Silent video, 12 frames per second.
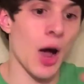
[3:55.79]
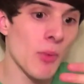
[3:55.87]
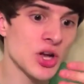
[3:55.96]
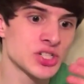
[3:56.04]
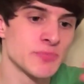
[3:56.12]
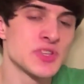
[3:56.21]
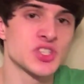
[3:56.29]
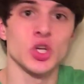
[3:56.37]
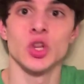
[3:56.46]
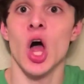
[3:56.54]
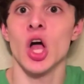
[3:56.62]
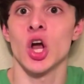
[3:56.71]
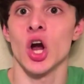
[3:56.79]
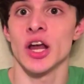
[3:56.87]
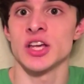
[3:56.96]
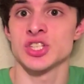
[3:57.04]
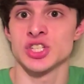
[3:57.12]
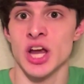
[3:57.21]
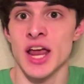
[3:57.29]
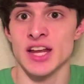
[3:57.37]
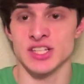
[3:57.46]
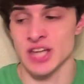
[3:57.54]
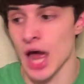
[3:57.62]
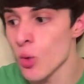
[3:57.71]
How much Mr. Lockhart has
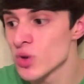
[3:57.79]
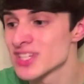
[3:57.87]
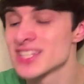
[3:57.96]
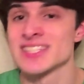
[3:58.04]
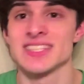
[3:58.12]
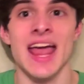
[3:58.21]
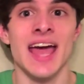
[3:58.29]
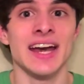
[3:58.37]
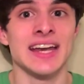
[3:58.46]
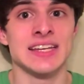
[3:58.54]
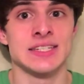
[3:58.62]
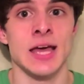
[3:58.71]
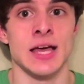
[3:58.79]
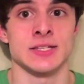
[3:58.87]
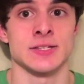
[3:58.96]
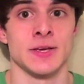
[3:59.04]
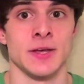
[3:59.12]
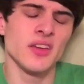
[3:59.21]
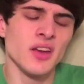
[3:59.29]
changed? How was his sanity tested?